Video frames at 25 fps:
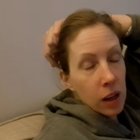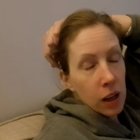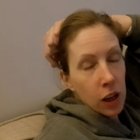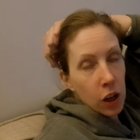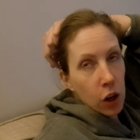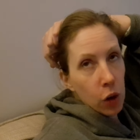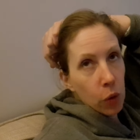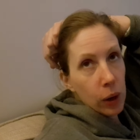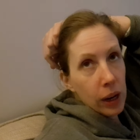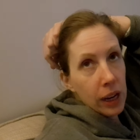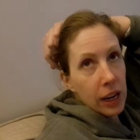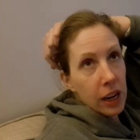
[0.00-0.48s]

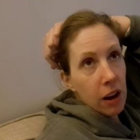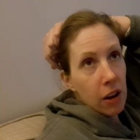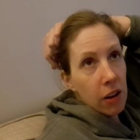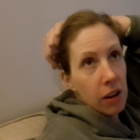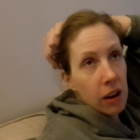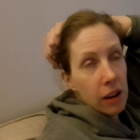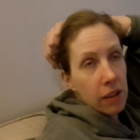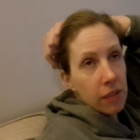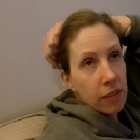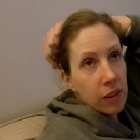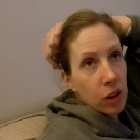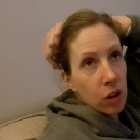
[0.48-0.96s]
Queenie
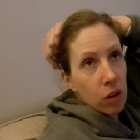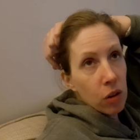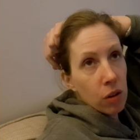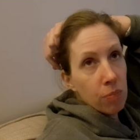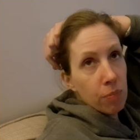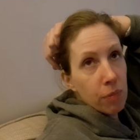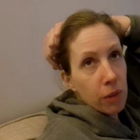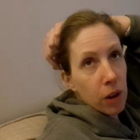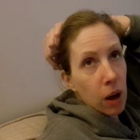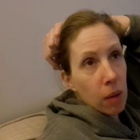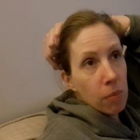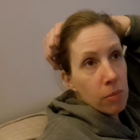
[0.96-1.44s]
only ever
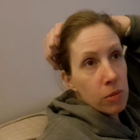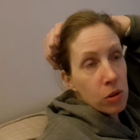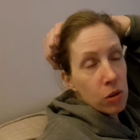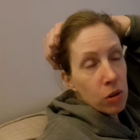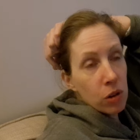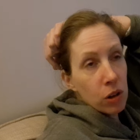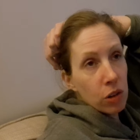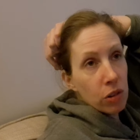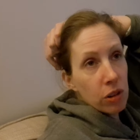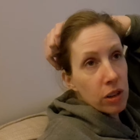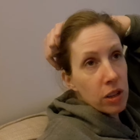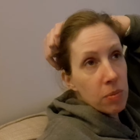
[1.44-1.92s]
com comes on
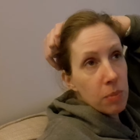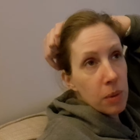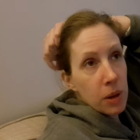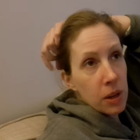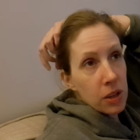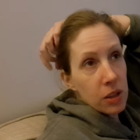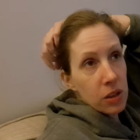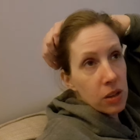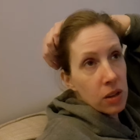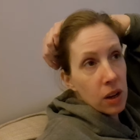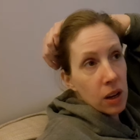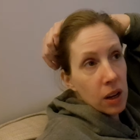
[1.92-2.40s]
at
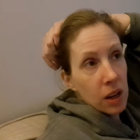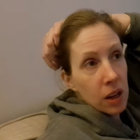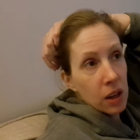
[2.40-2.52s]
Christmas